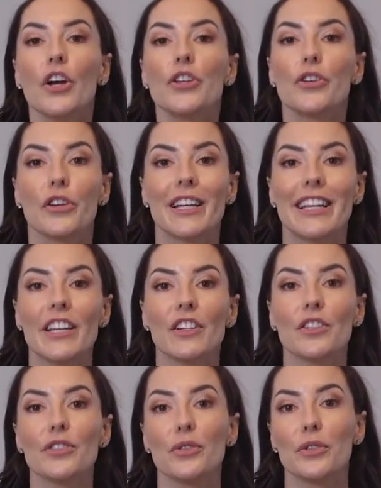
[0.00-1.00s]
Your
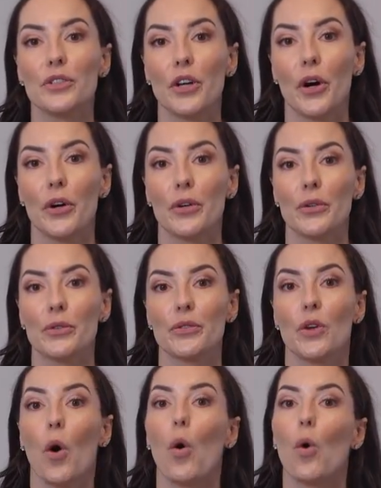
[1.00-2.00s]
heels or
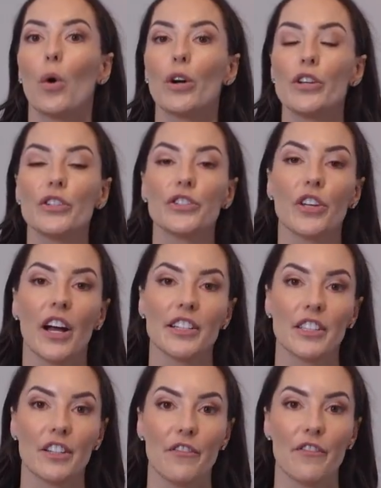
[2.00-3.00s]
toes or your
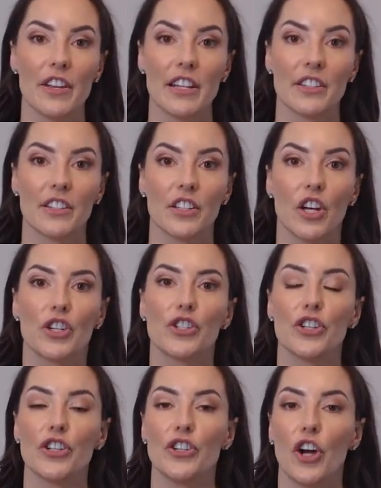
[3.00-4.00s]
sides of the feet
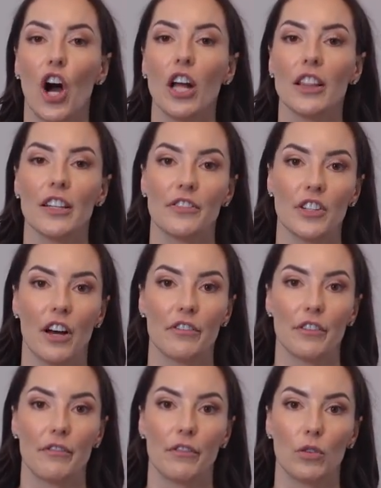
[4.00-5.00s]
should not lift
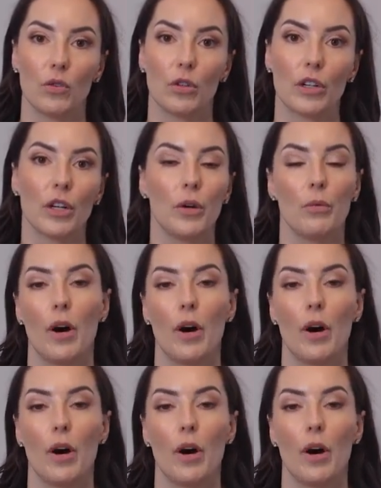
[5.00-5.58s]
off the floor